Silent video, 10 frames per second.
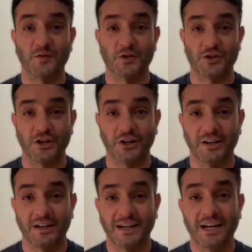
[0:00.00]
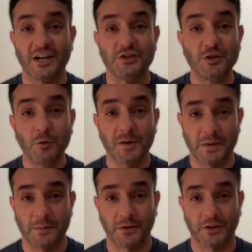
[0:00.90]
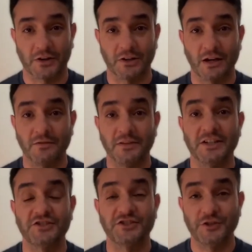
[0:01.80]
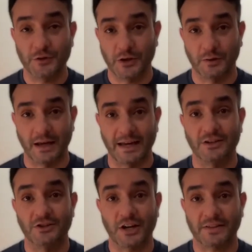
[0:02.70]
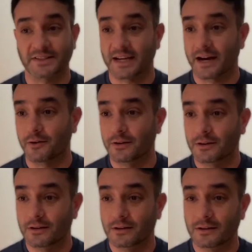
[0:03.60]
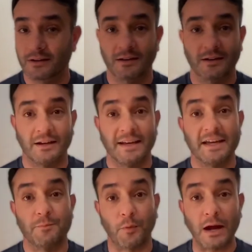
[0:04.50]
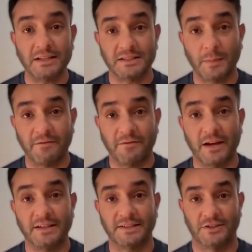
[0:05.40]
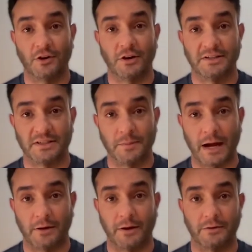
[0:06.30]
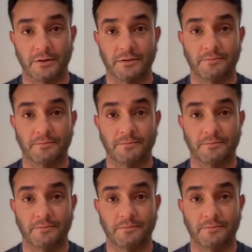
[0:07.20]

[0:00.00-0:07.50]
For sure. A new one people are gonna love is Studio Light. Check this out. It brightens my face and darkens the background.